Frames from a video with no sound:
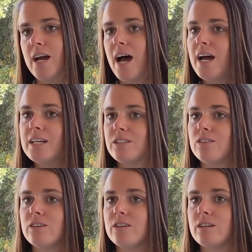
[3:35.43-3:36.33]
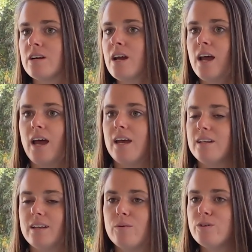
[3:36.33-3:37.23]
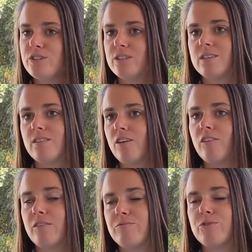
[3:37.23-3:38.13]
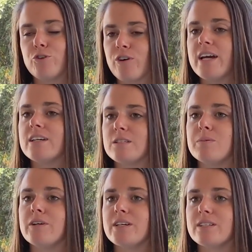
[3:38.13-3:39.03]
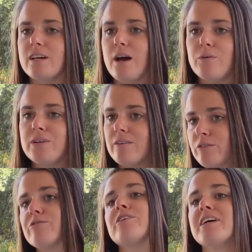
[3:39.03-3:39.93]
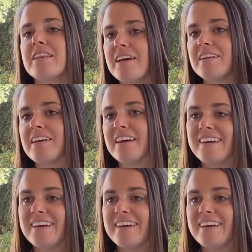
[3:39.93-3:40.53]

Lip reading: I got to learn. It was just a great experience. I will never forget that day.